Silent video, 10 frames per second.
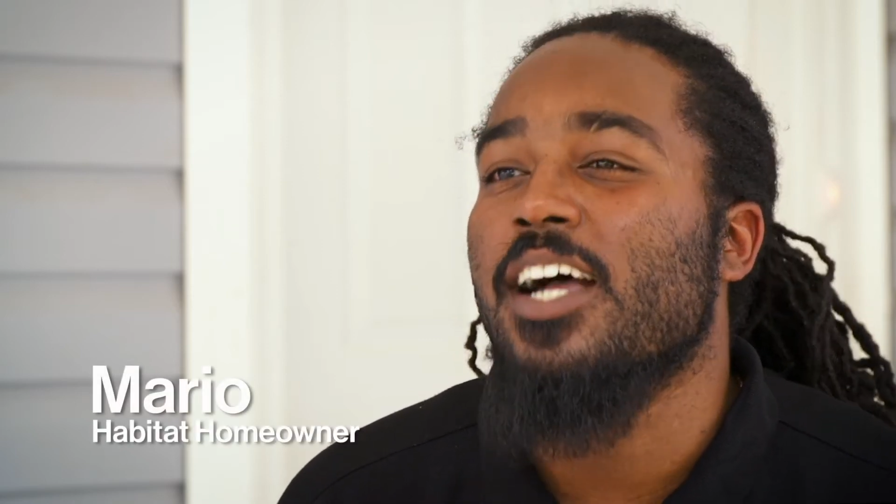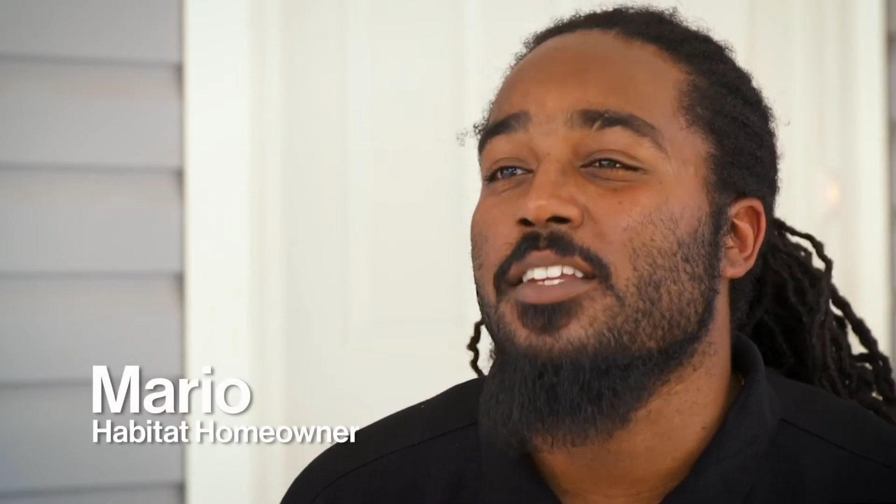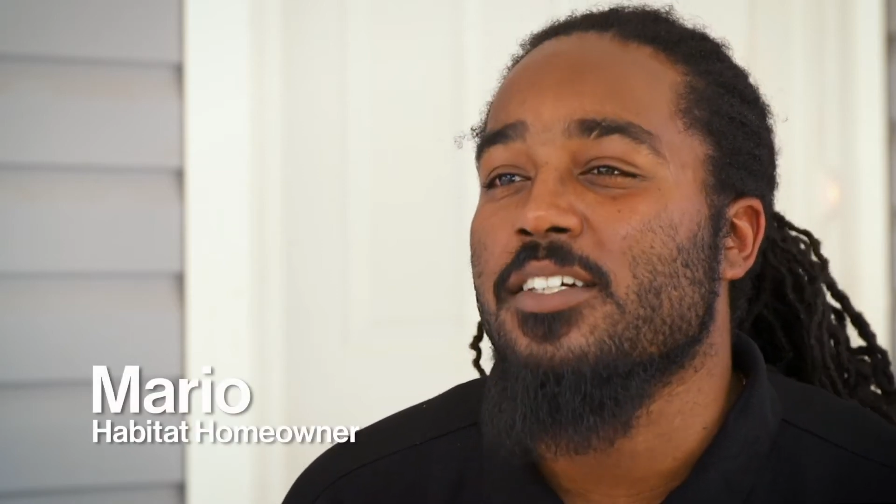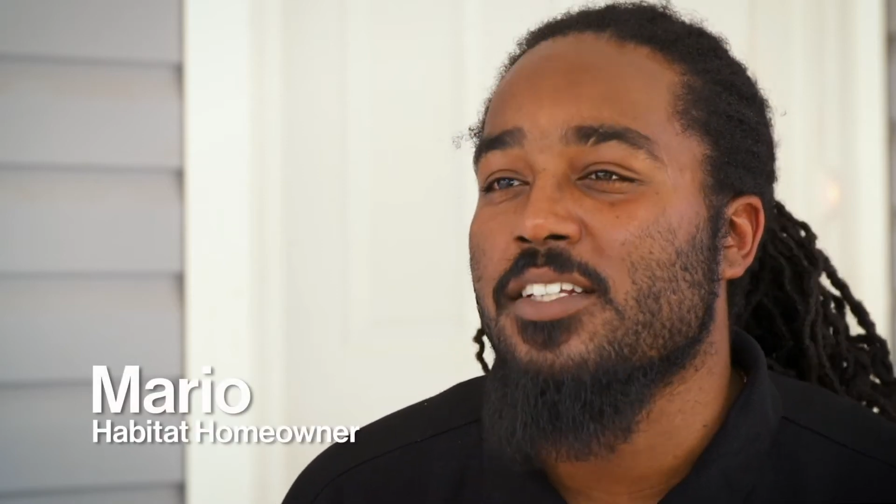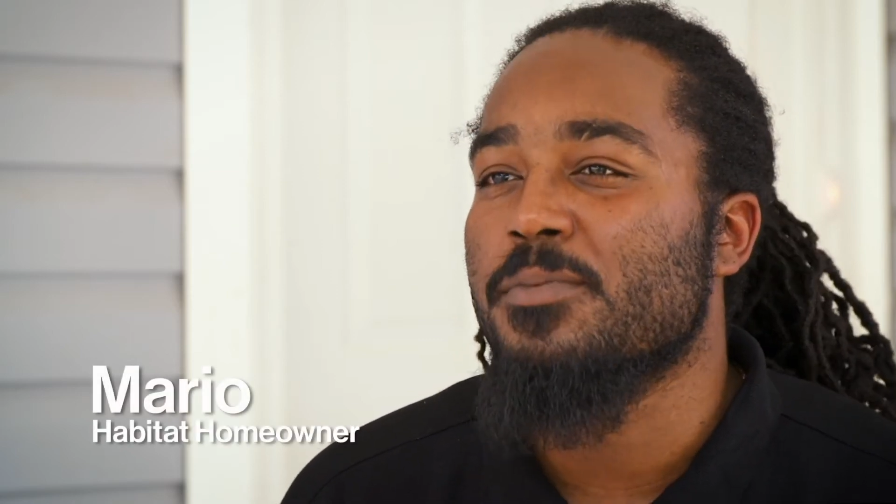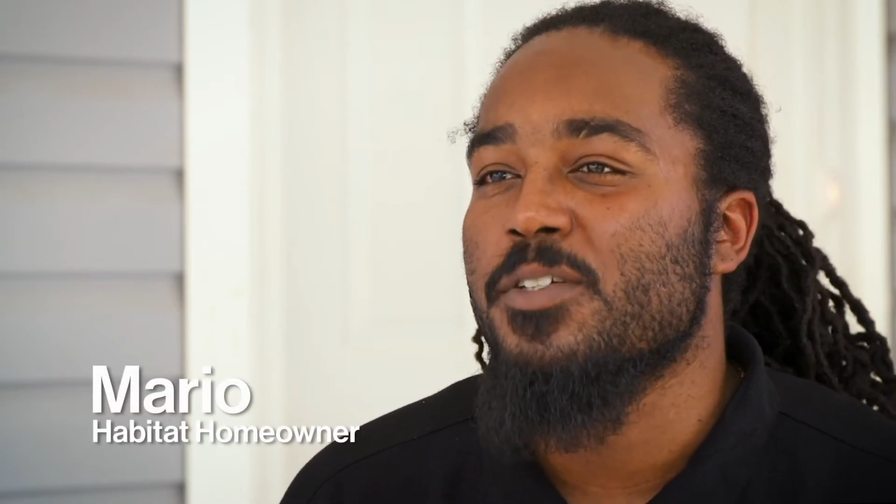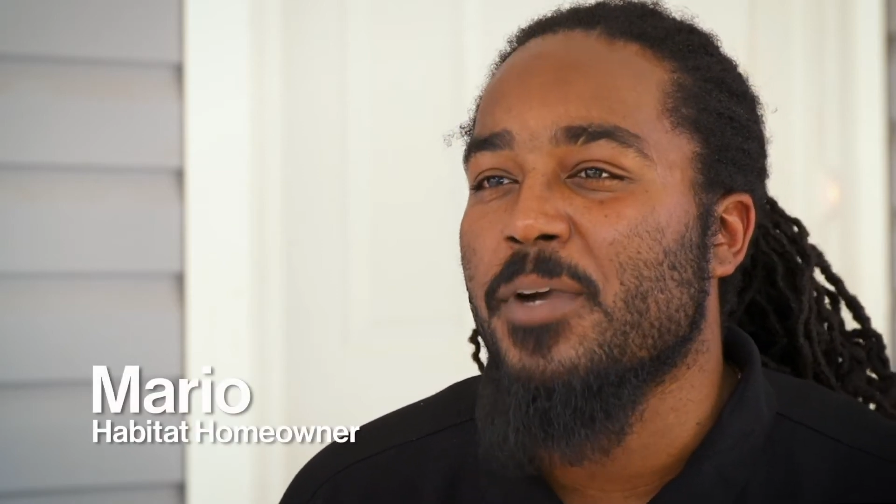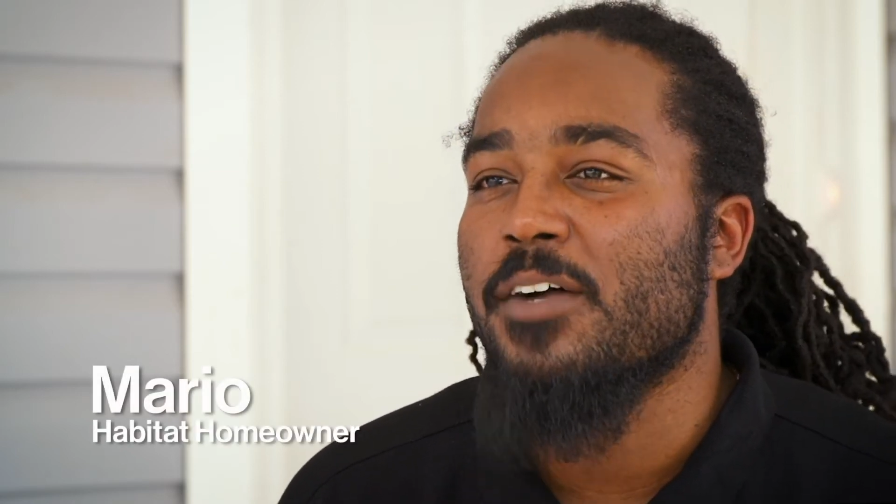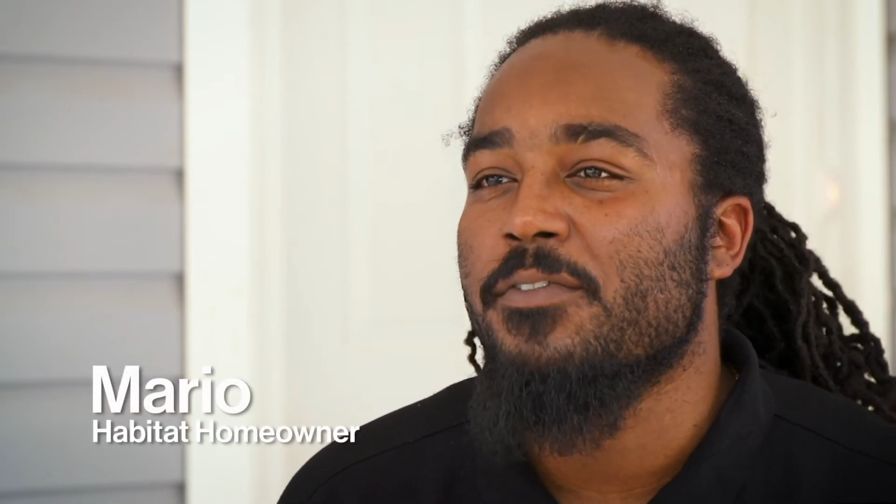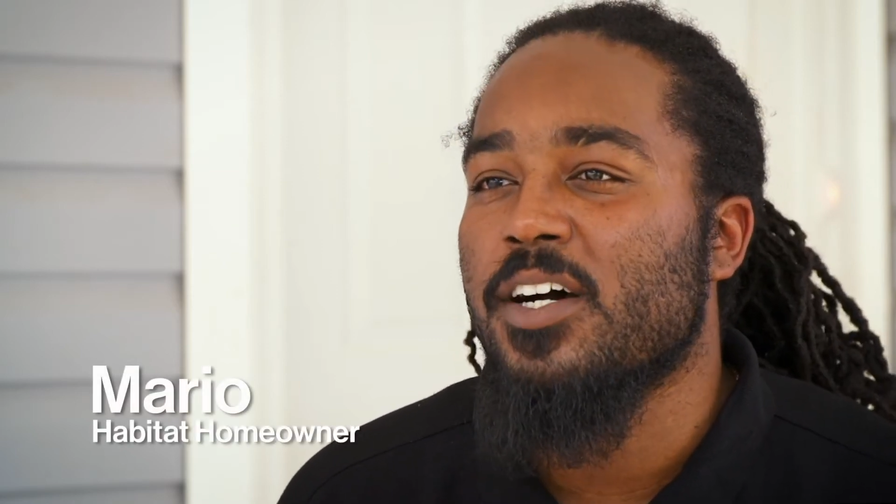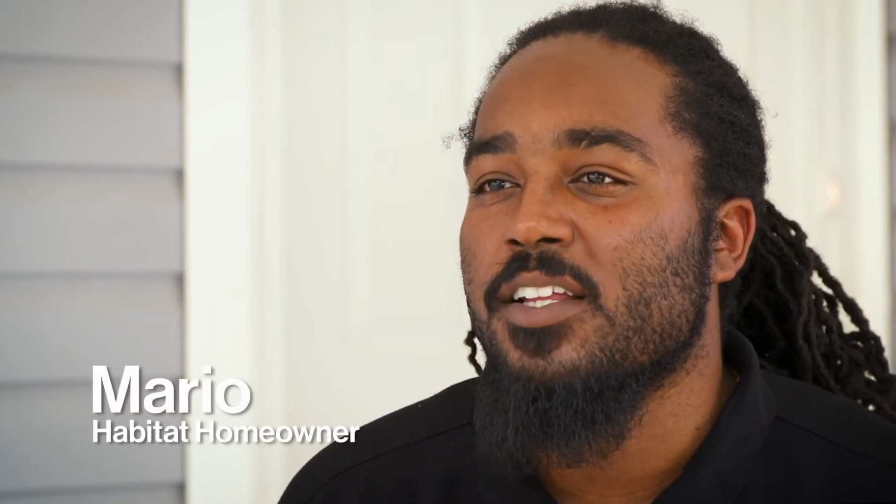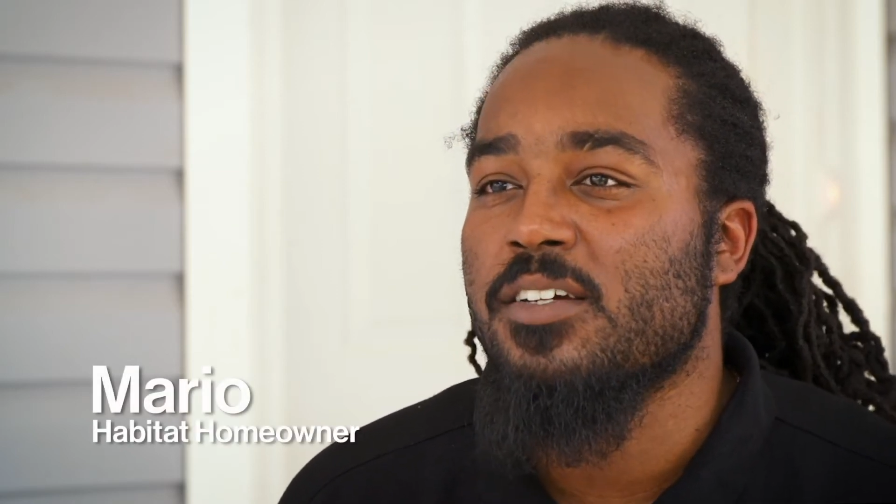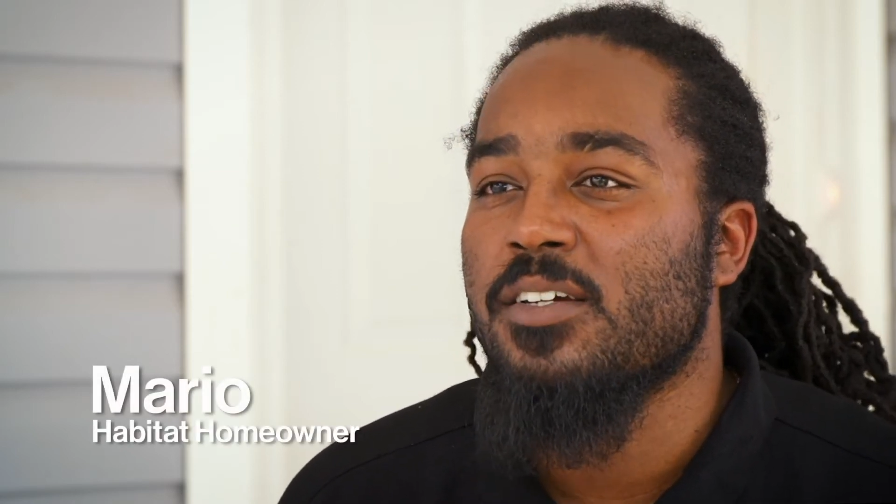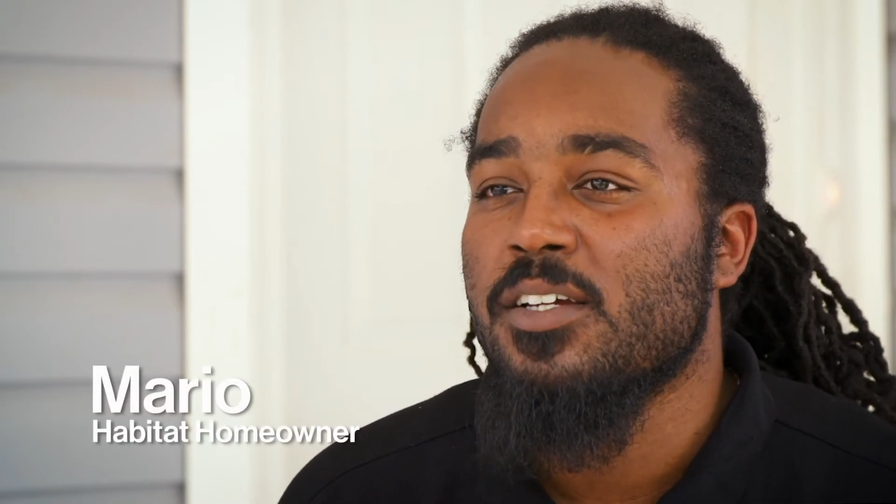looked up to my father.